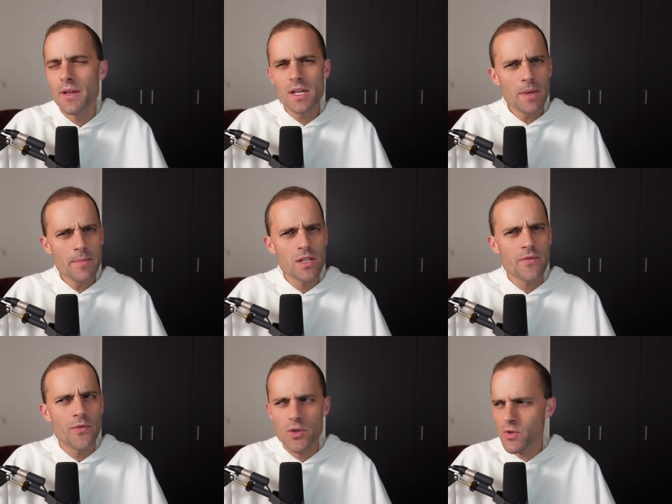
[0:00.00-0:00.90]
I think it might be
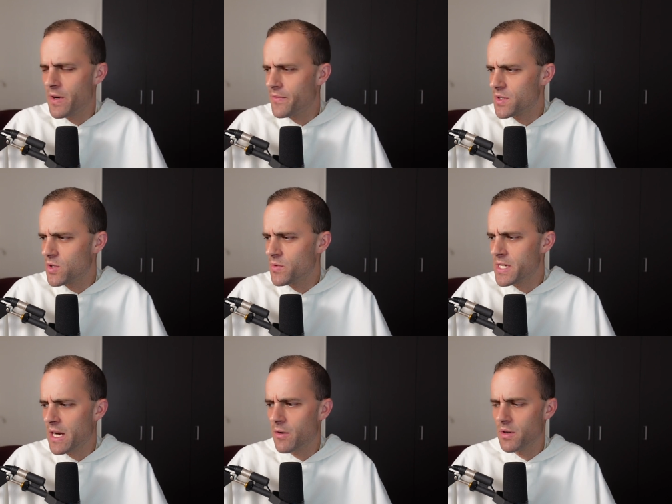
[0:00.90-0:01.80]
his first reference to
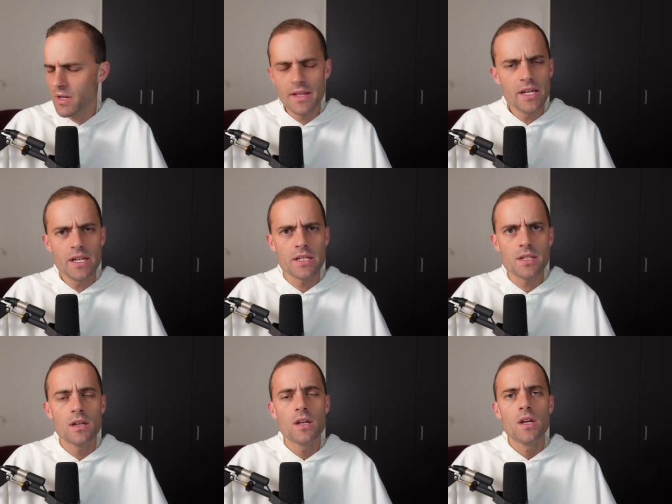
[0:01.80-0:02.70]
his hour. I think it is.